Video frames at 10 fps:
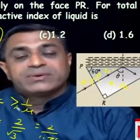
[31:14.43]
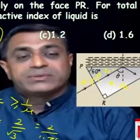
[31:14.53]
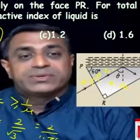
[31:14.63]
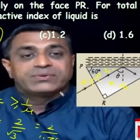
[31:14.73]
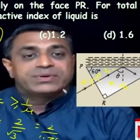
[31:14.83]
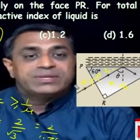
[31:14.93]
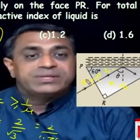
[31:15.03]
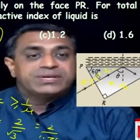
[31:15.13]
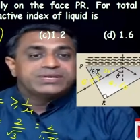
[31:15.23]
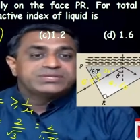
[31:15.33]
so
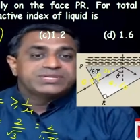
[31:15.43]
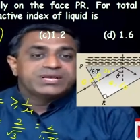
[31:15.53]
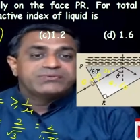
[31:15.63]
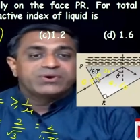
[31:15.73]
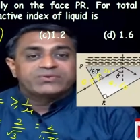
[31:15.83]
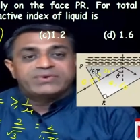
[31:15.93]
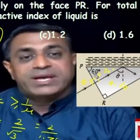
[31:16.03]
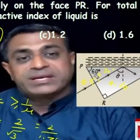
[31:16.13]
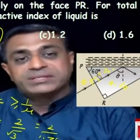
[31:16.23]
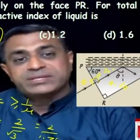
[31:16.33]
initially what we are
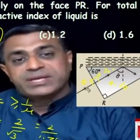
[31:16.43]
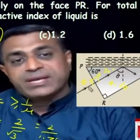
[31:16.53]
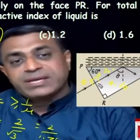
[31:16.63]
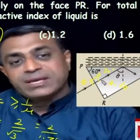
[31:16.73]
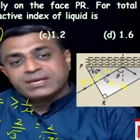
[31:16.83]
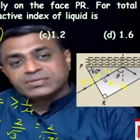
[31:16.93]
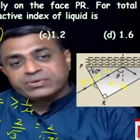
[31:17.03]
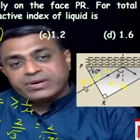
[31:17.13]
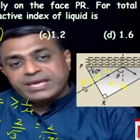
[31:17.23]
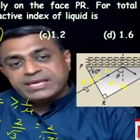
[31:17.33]
considering, so
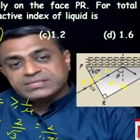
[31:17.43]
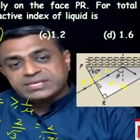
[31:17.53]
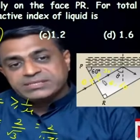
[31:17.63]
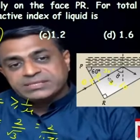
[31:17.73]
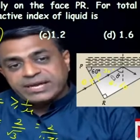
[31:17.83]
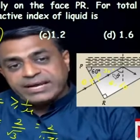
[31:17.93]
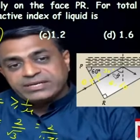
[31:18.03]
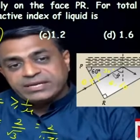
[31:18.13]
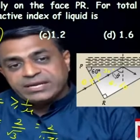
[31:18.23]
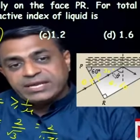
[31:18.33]
rays is
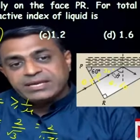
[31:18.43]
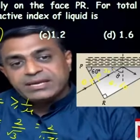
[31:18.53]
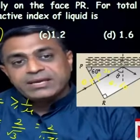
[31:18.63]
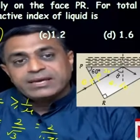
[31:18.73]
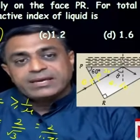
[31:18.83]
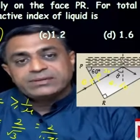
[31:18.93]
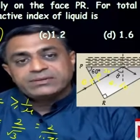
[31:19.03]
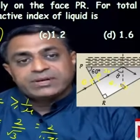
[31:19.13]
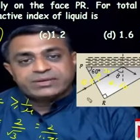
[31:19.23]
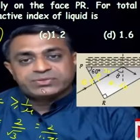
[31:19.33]
entering, and
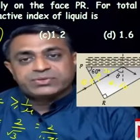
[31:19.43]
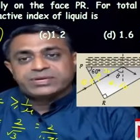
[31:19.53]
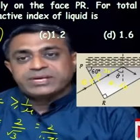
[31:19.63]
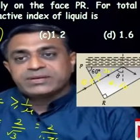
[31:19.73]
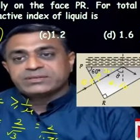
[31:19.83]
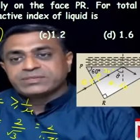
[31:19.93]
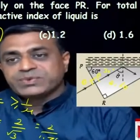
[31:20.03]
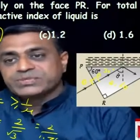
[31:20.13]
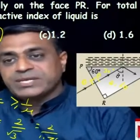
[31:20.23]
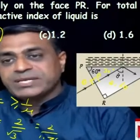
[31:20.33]
so here
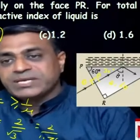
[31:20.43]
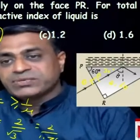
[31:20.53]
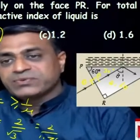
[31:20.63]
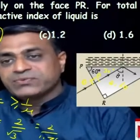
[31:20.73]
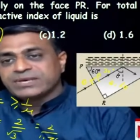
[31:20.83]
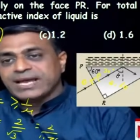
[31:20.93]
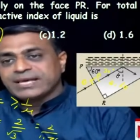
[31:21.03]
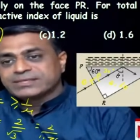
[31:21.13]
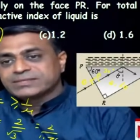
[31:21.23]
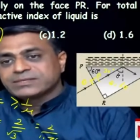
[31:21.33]
suppose in case of
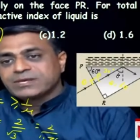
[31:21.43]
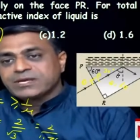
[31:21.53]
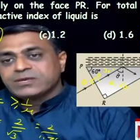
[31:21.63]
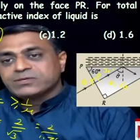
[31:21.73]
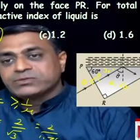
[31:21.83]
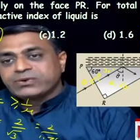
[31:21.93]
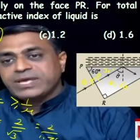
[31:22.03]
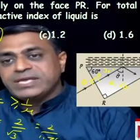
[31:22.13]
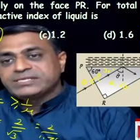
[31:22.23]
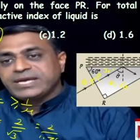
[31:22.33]
glass, so
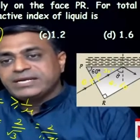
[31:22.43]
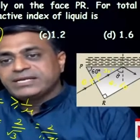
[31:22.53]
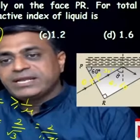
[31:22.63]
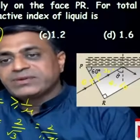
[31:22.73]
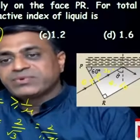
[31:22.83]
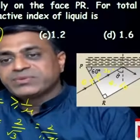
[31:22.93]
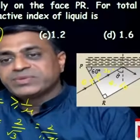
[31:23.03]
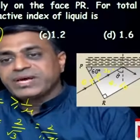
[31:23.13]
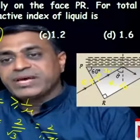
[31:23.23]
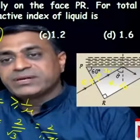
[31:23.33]
ray is entering from
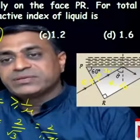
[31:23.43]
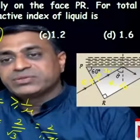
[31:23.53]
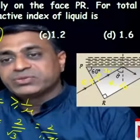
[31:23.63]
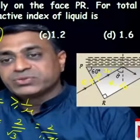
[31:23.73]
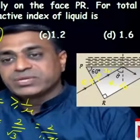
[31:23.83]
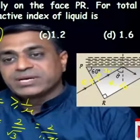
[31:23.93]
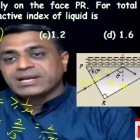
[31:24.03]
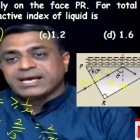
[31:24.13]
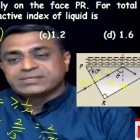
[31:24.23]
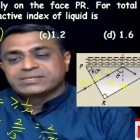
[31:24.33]
the air to the
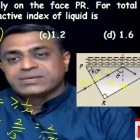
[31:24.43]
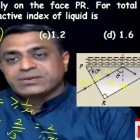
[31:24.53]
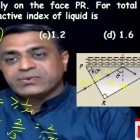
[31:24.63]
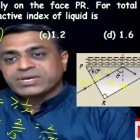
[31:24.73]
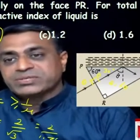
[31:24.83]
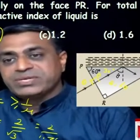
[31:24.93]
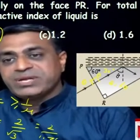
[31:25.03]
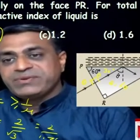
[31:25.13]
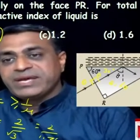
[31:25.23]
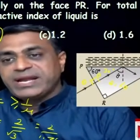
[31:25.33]
glass. Okay, so
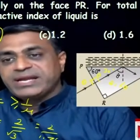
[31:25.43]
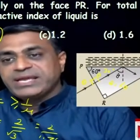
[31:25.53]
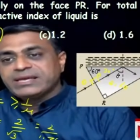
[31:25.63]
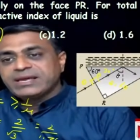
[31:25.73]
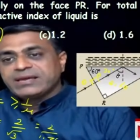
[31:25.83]
here we are writing